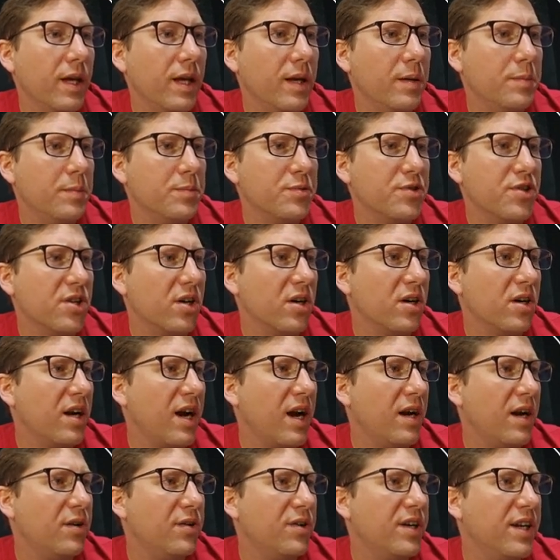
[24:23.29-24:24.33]
Imskar
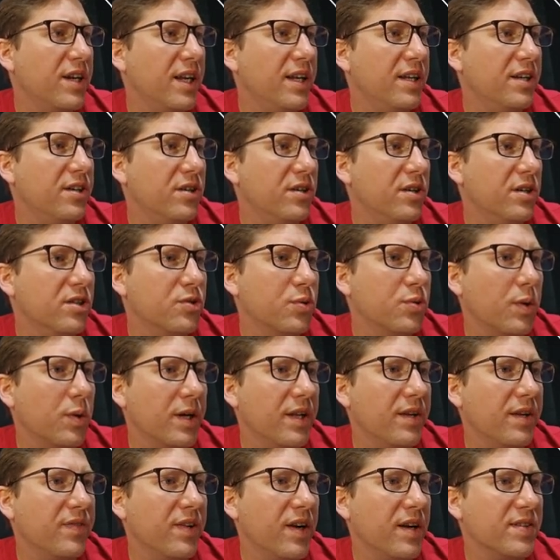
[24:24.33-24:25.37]
Iron Eater,
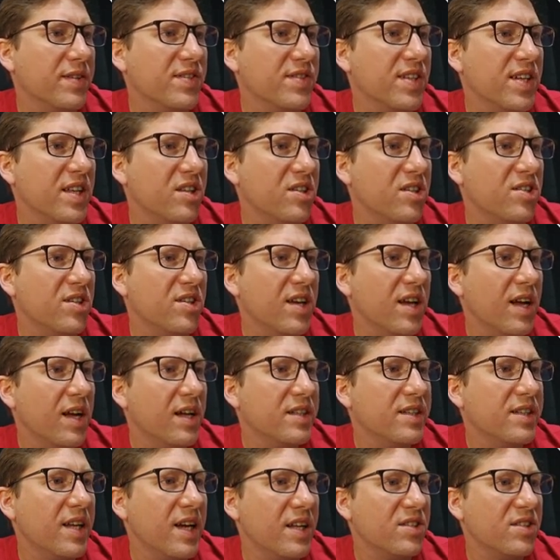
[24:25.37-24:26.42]
25 cents.
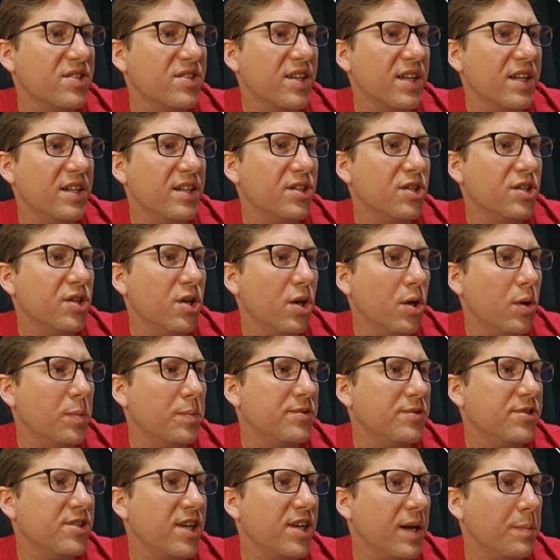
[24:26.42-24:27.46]
That's in Gnome
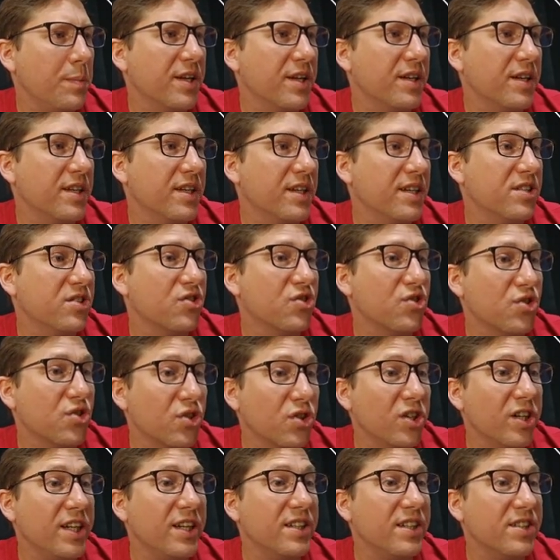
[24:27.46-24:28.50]
Champion, is
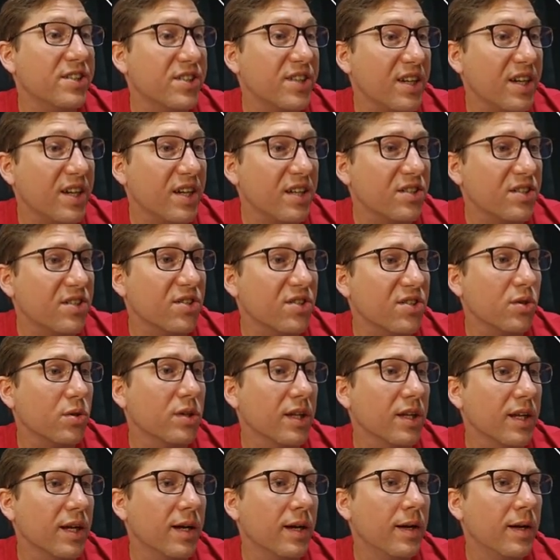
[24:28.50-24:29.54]
30 cents
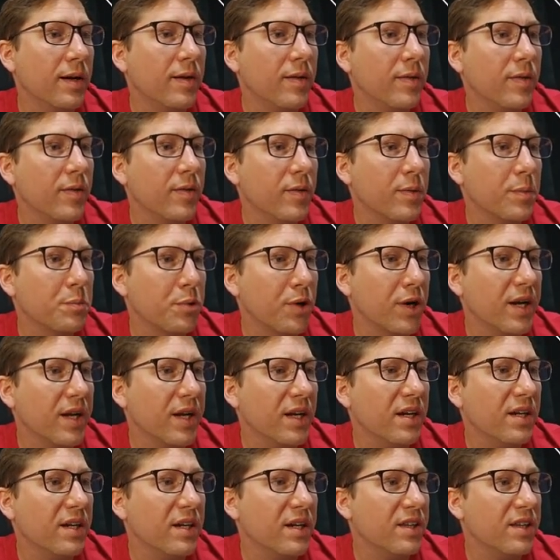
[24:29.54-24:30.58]
only.
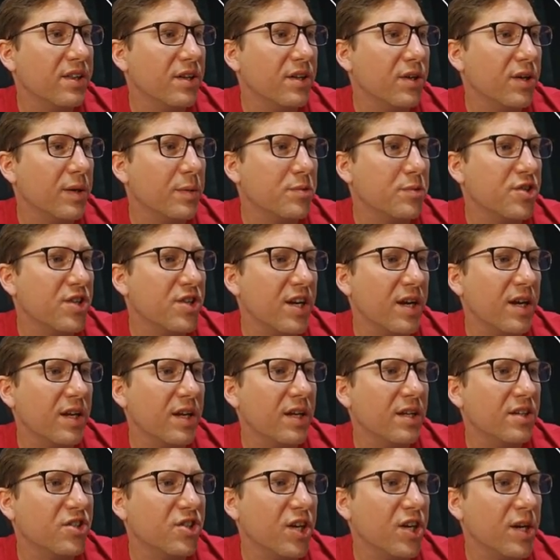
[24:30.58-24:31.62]
Rhea Ethereum
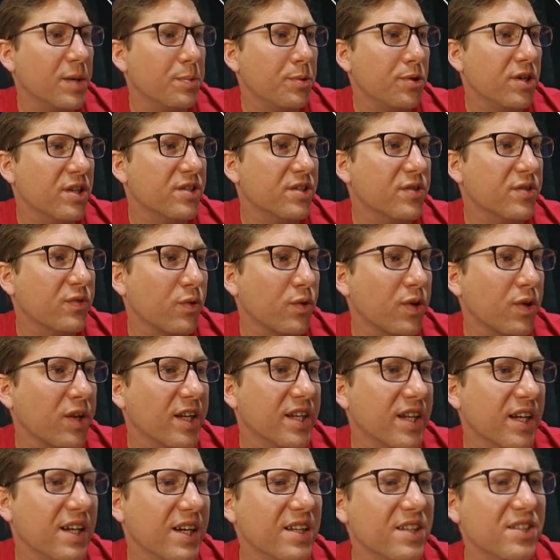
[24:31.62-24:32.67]
Cheaper is
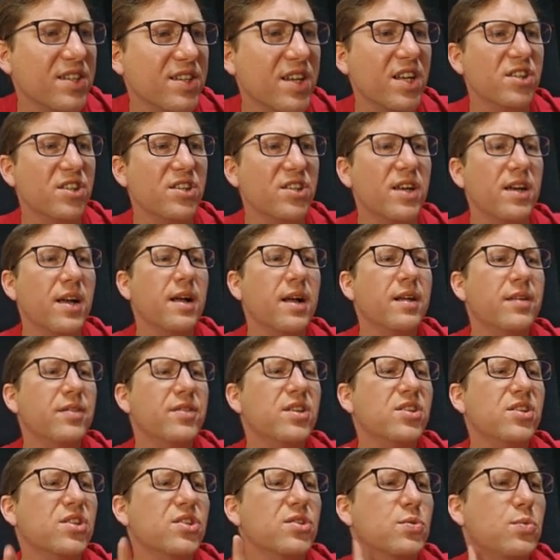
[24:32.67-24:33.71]
49 cents.
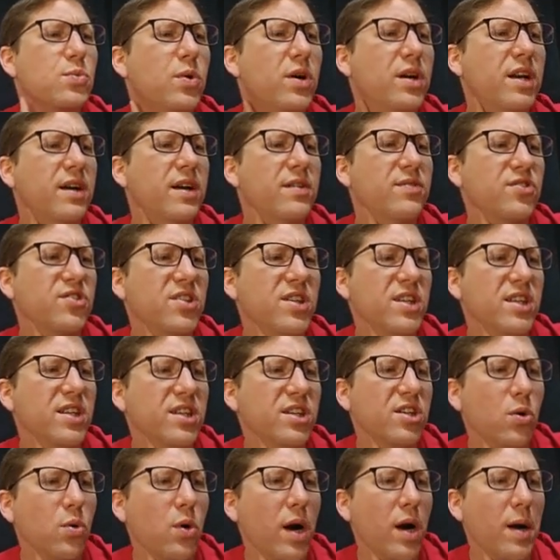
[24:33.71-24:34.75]
This is one I've seen
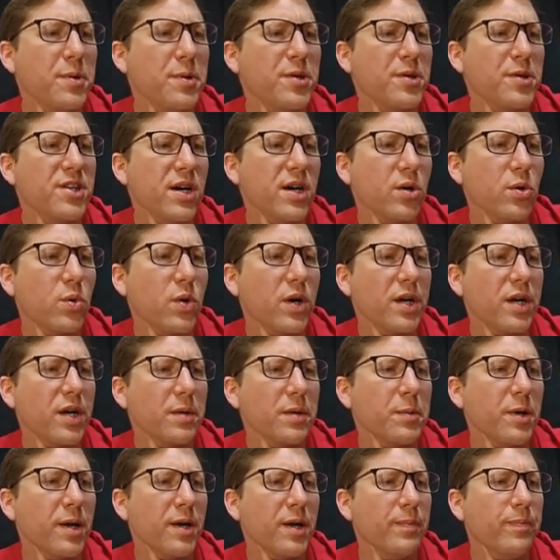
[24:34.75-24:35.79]
go up and down quite a
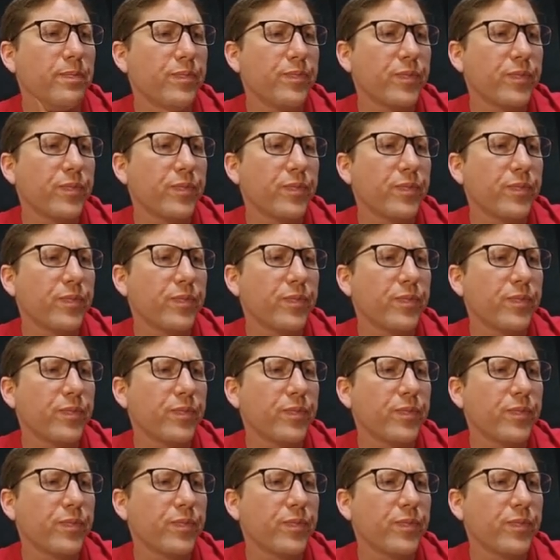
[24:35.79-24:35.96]
bit.